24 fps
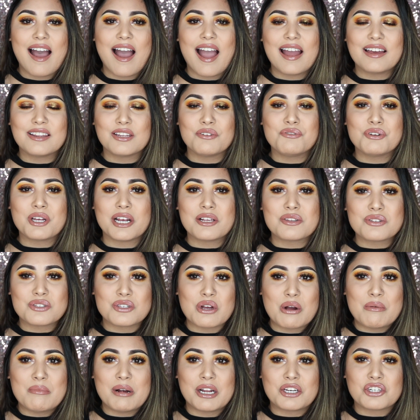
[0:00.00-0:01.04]
I love you guys
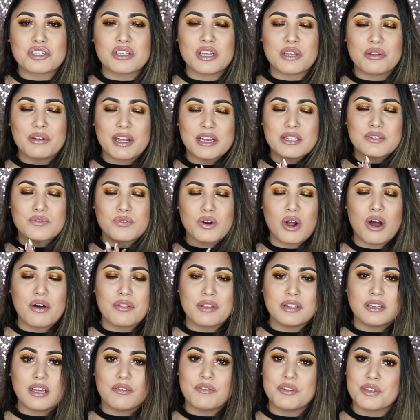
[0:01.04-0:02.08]
so much. Thank you guys for all
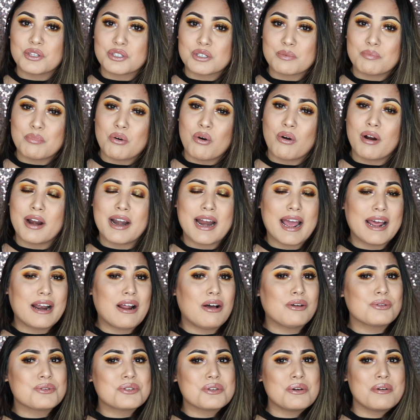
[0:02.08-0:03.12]
the love and the support, and
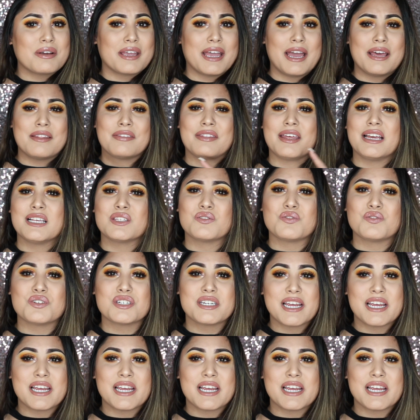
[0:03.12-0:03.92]
also again, thanks for